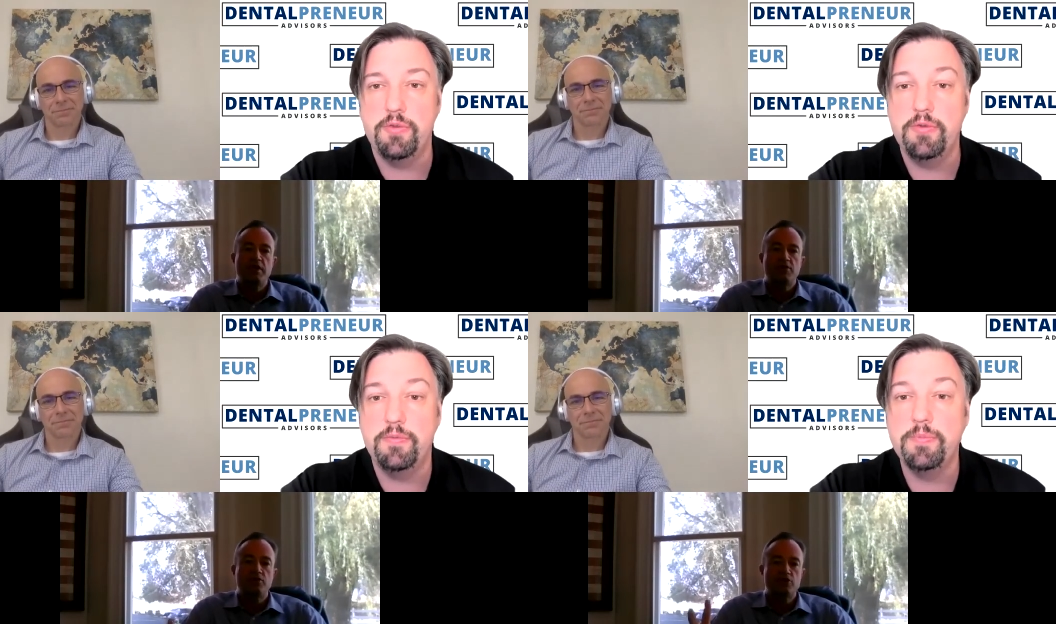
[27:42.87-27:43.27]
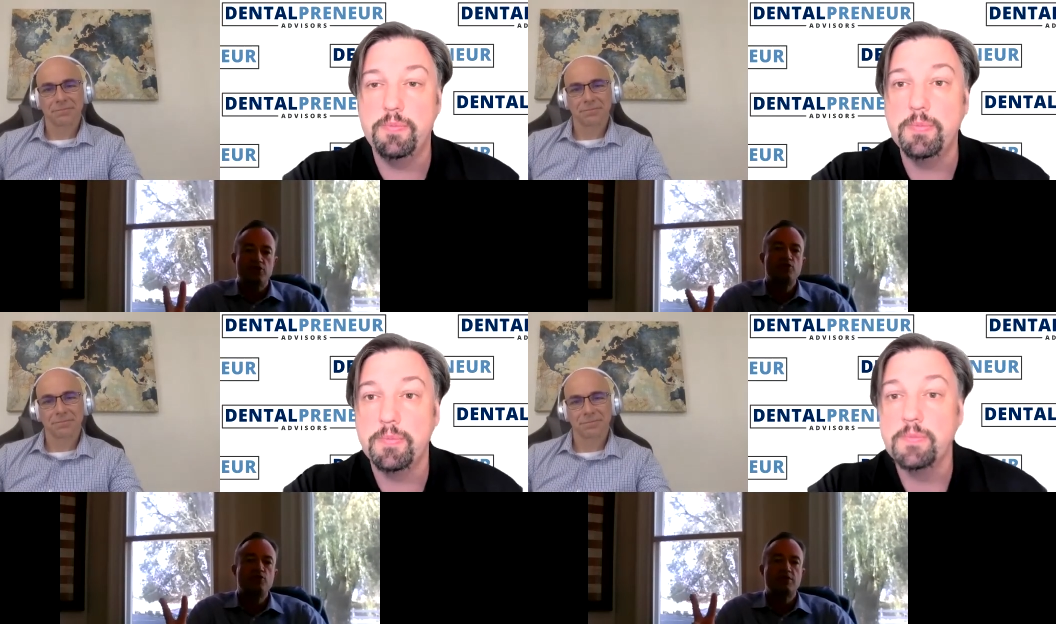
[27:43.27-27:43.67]
Speaker 1: it, there's
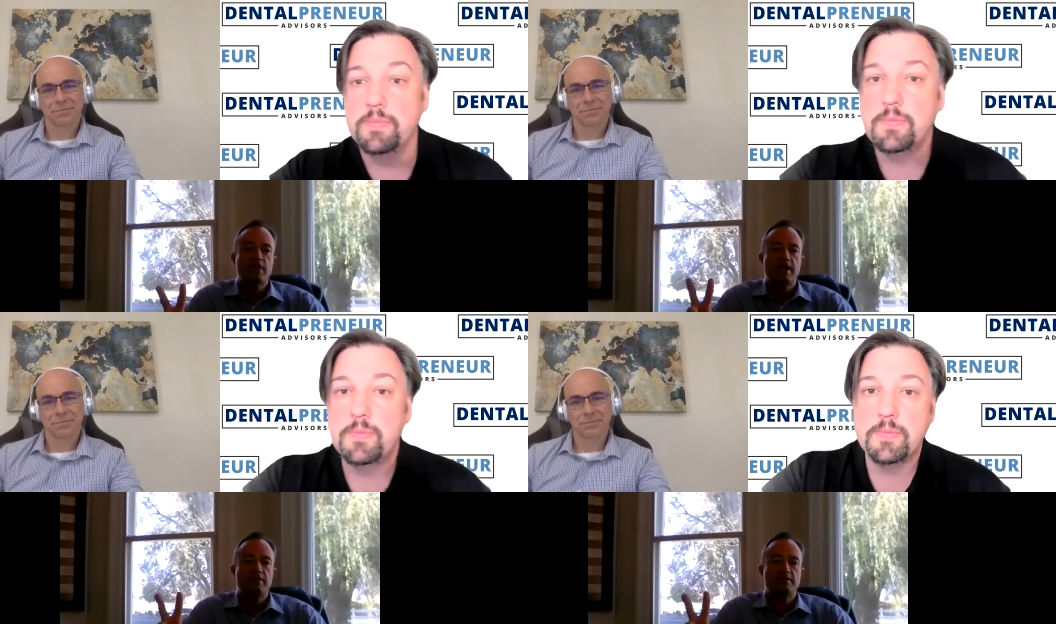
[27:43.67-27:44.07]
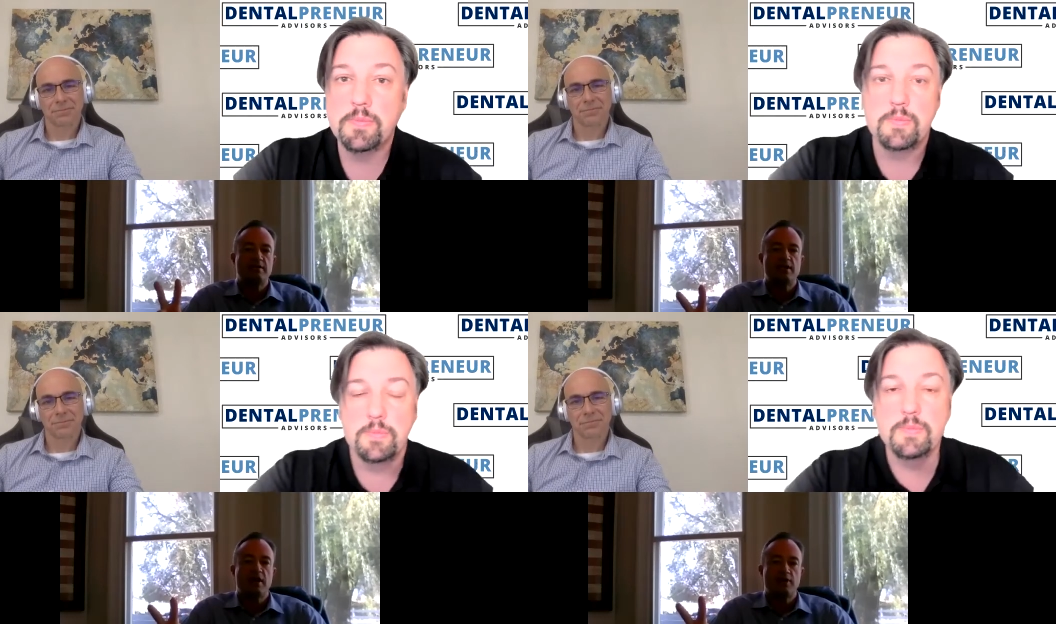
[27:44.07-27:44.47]
two sides
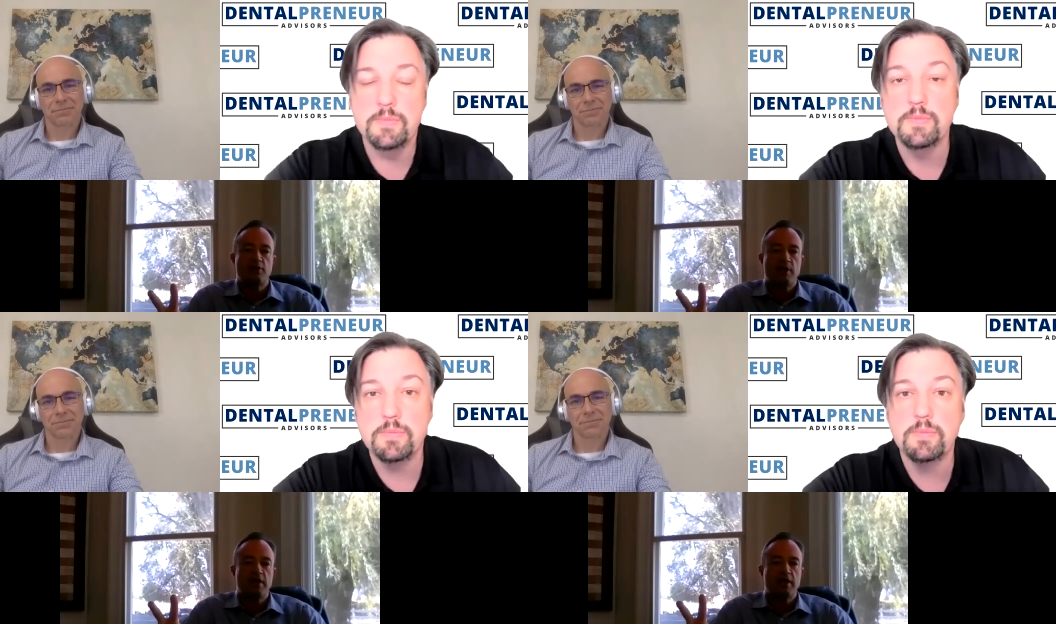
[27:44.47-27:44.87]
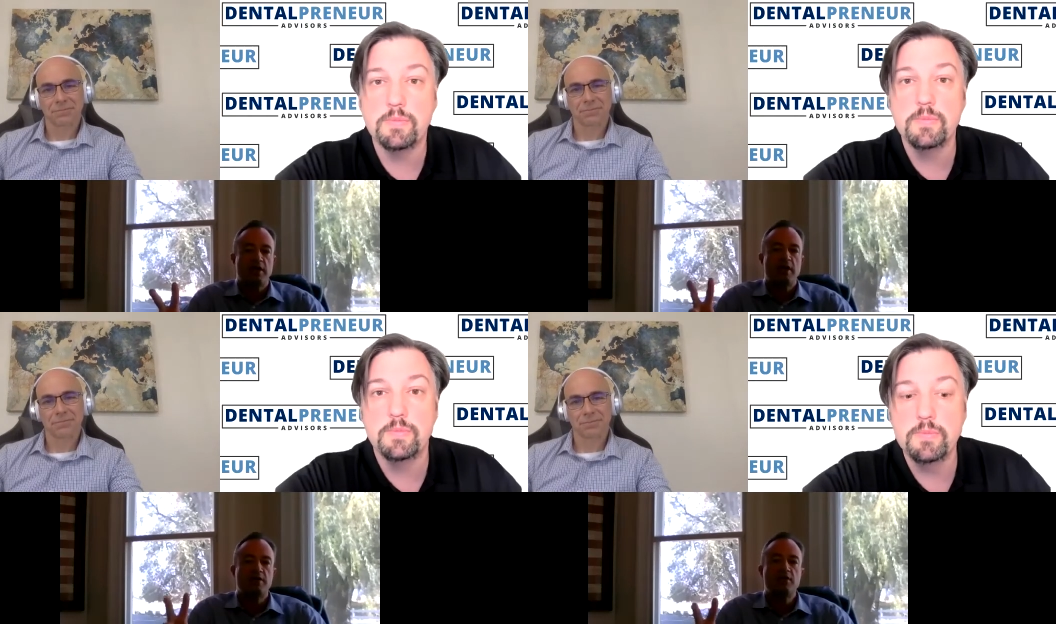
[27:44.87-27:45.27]
to documenting,
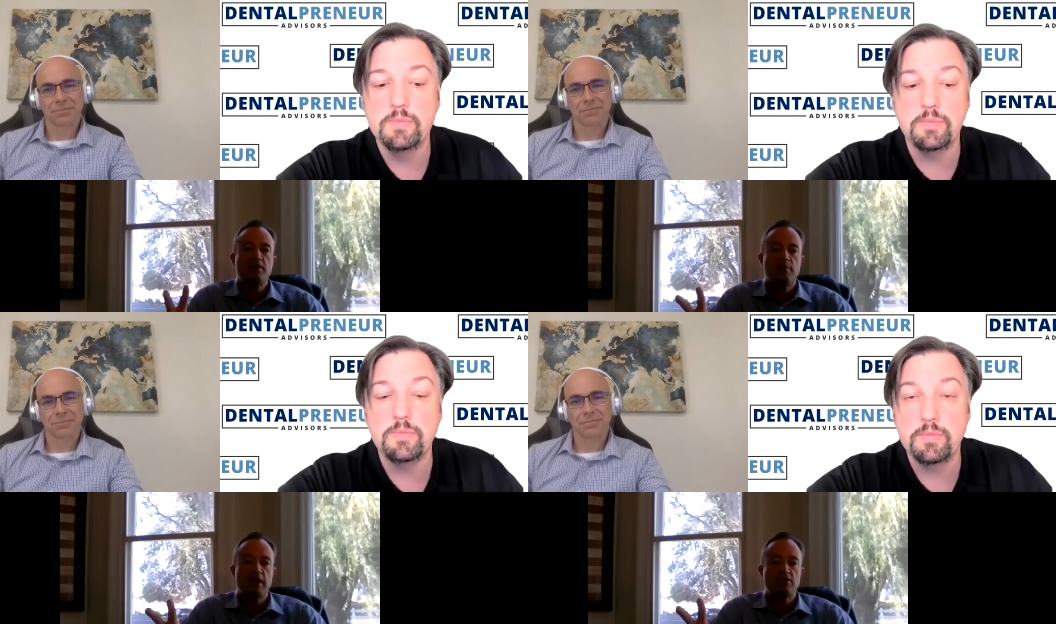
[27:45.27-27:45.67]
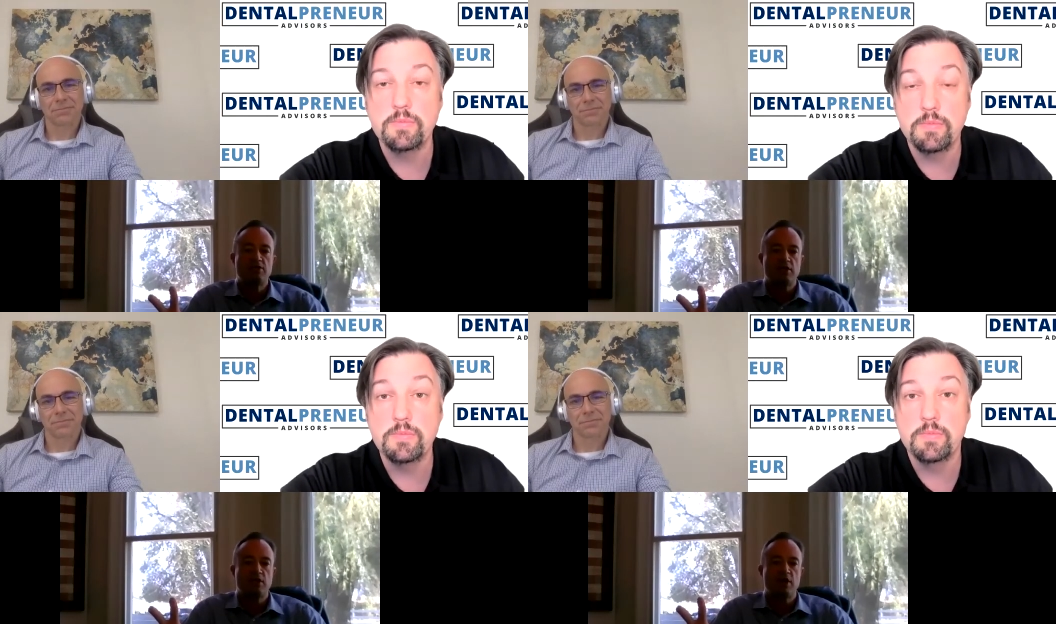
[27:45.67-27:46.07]
and I think Ben should